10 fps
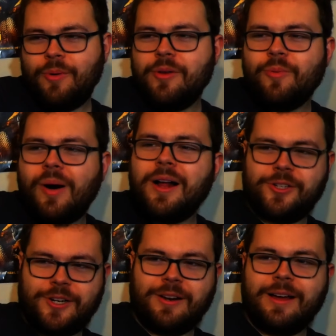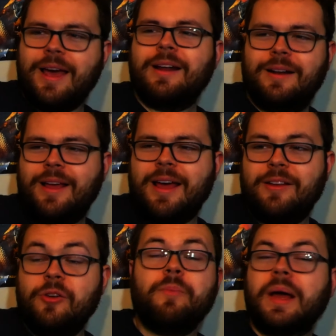when you watch it again and
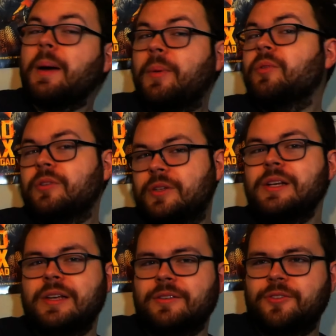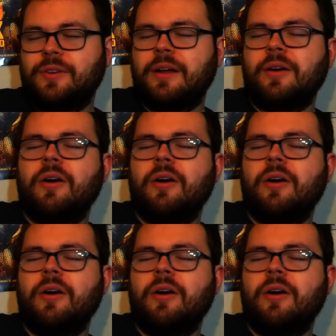again, you pick up on those details and you're like,